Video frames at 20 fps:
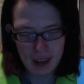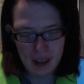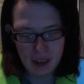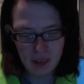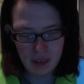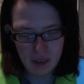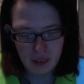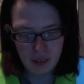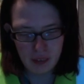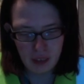
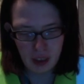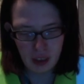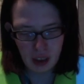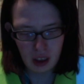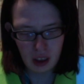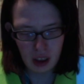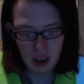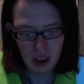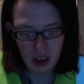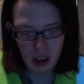
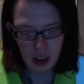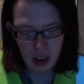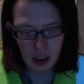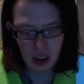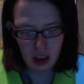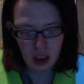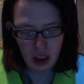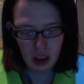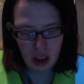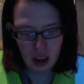
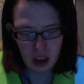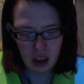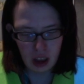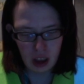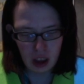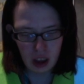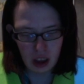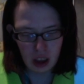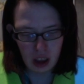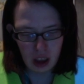
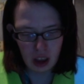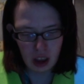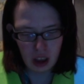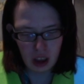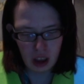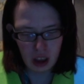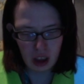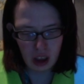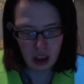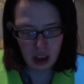
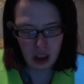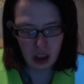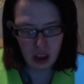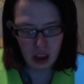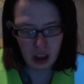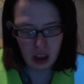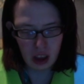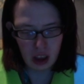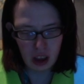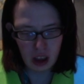
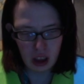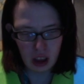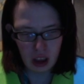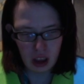Nothing is said.